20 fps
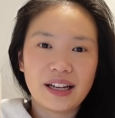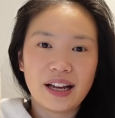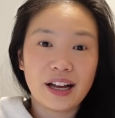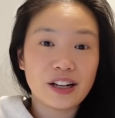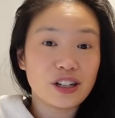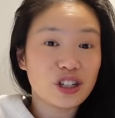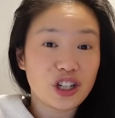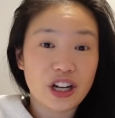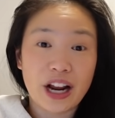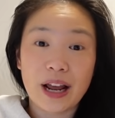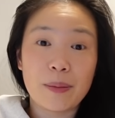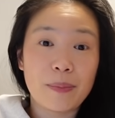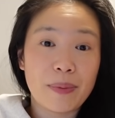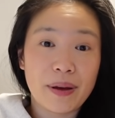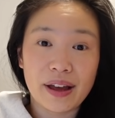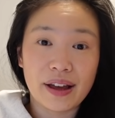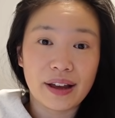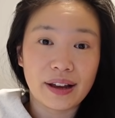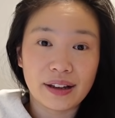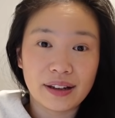a
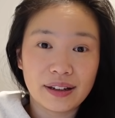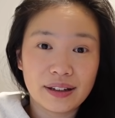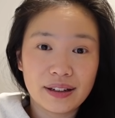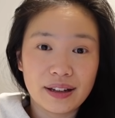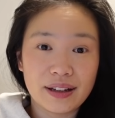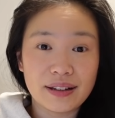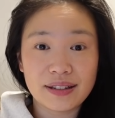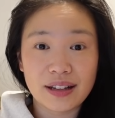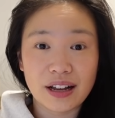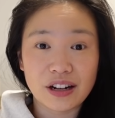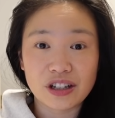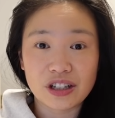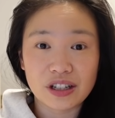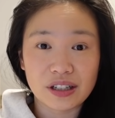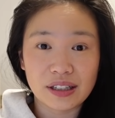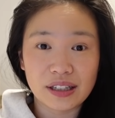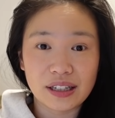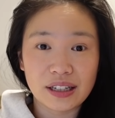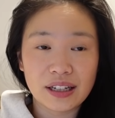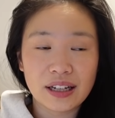JPEG
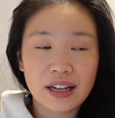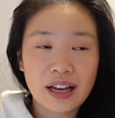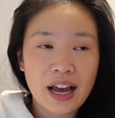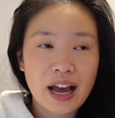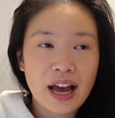essentially